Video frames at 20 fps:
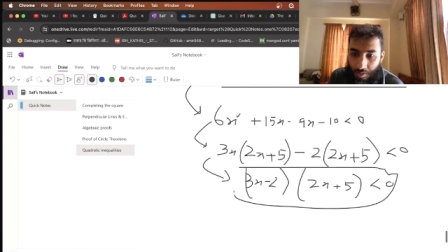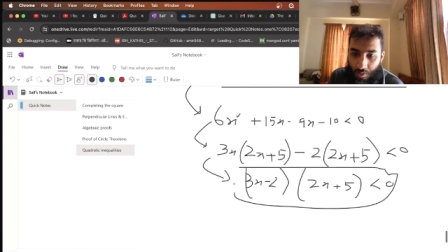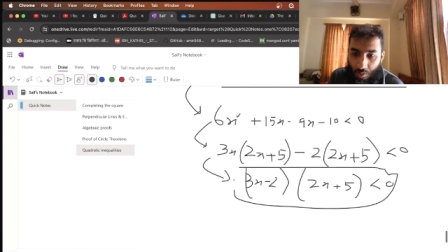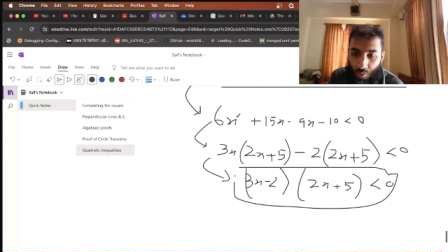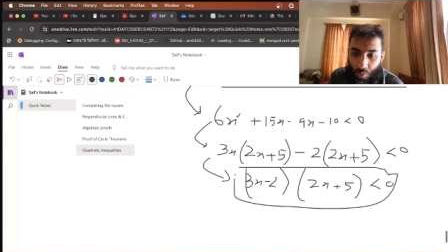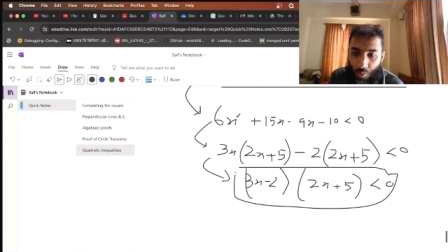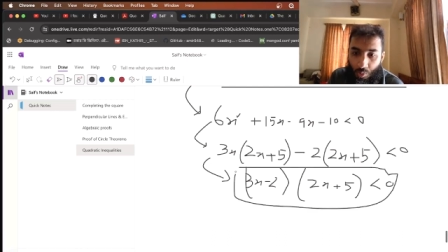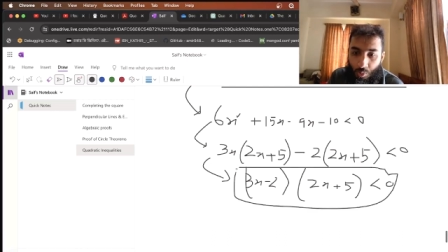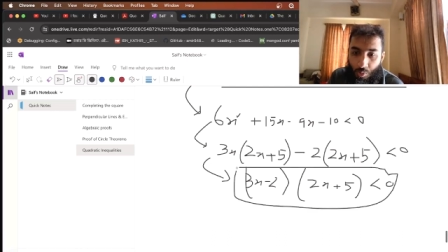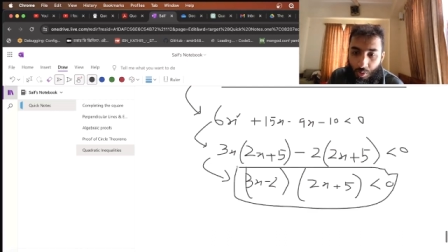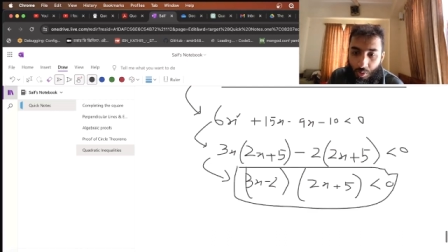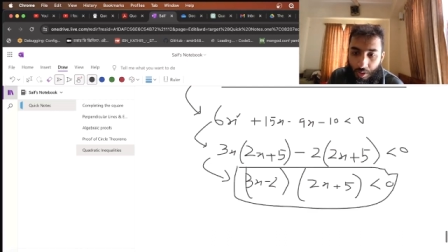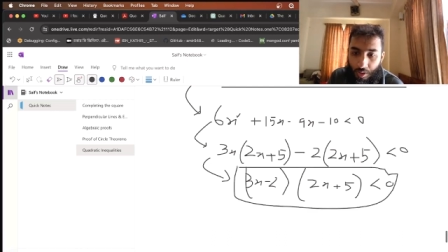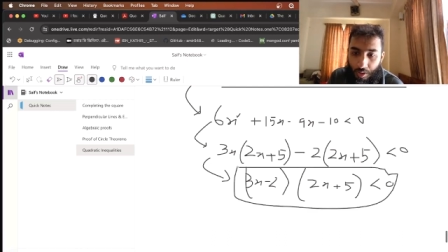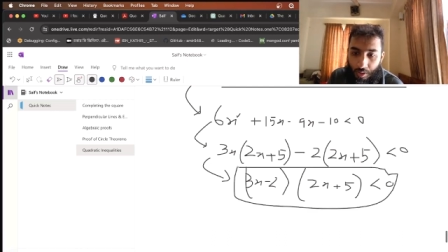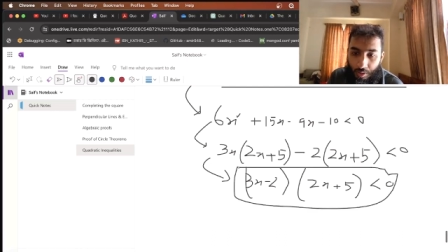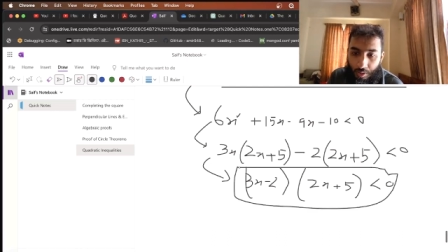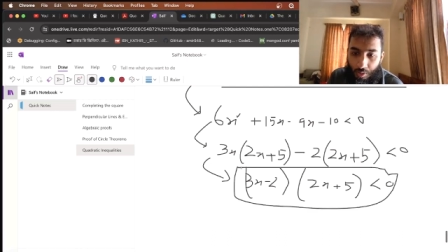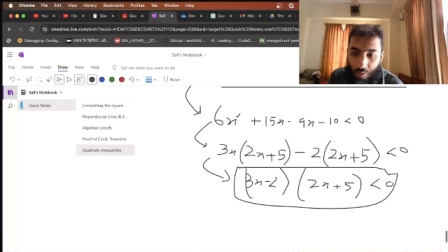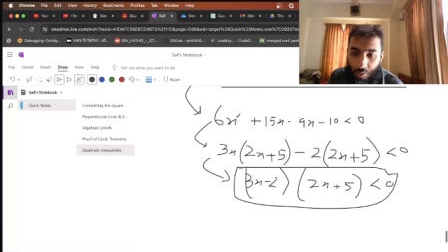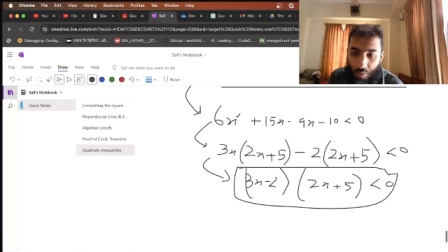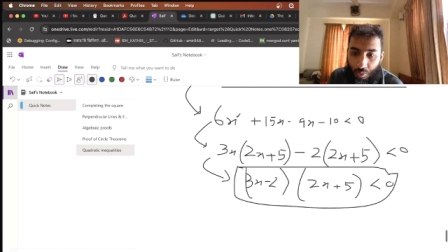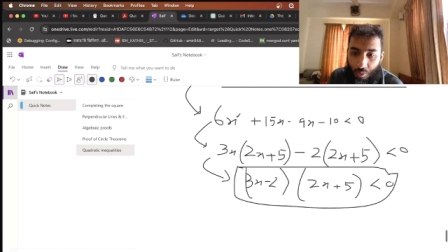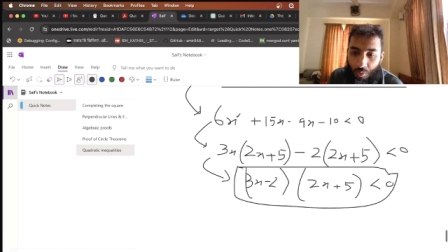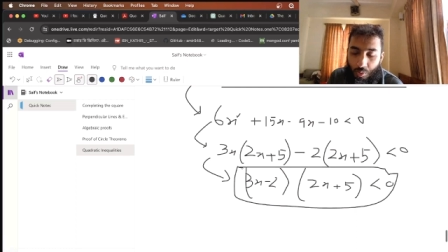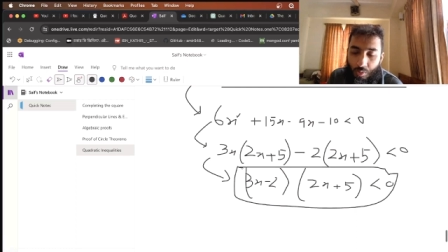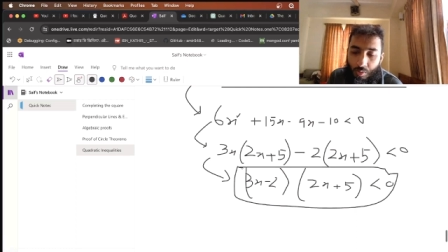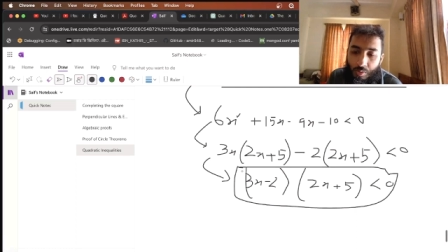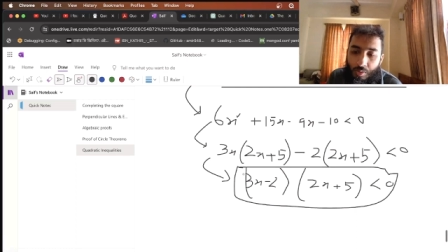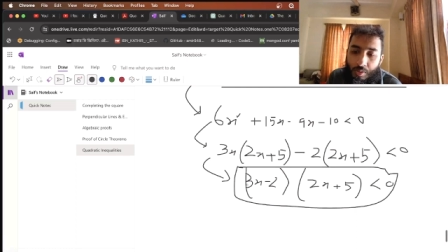
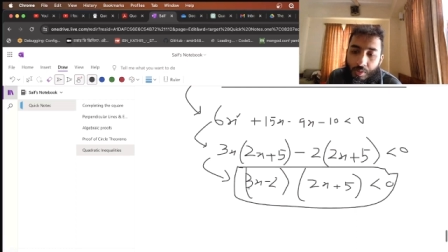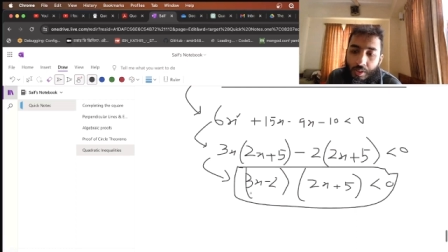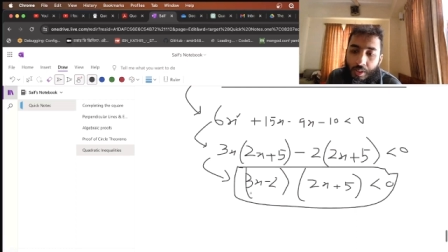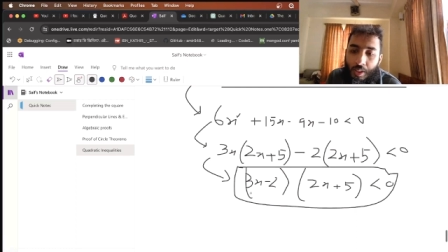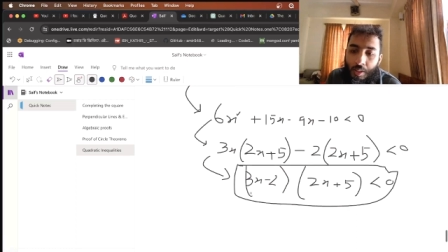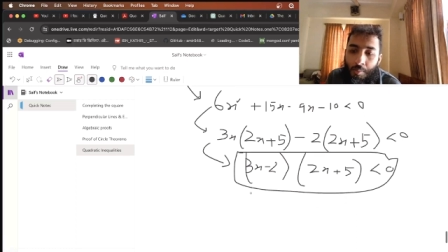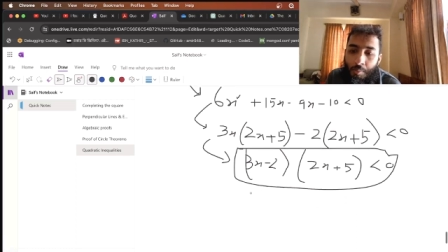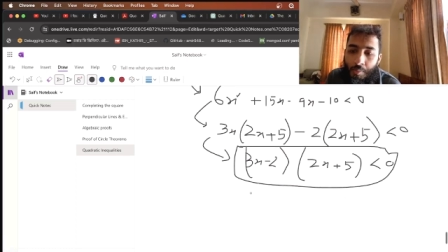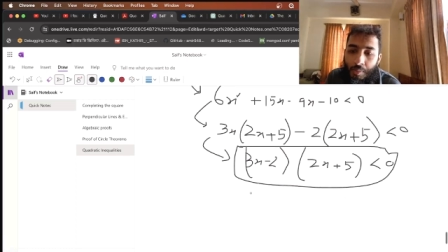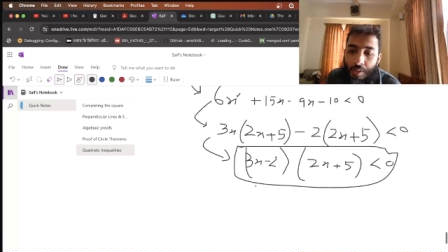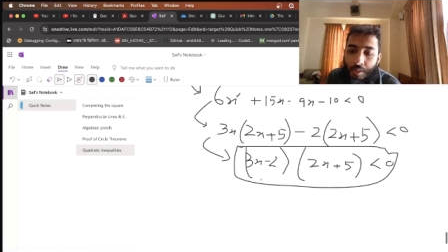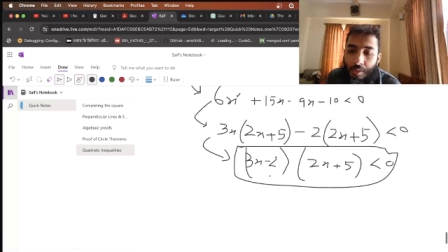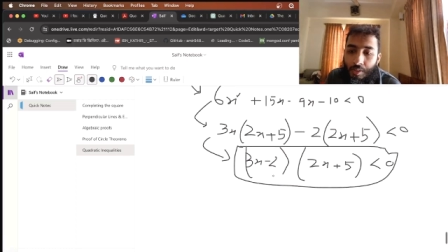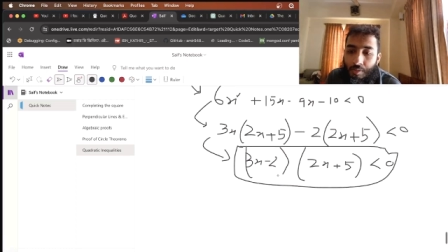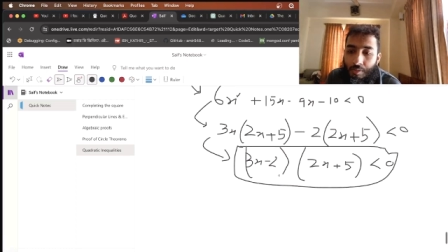two term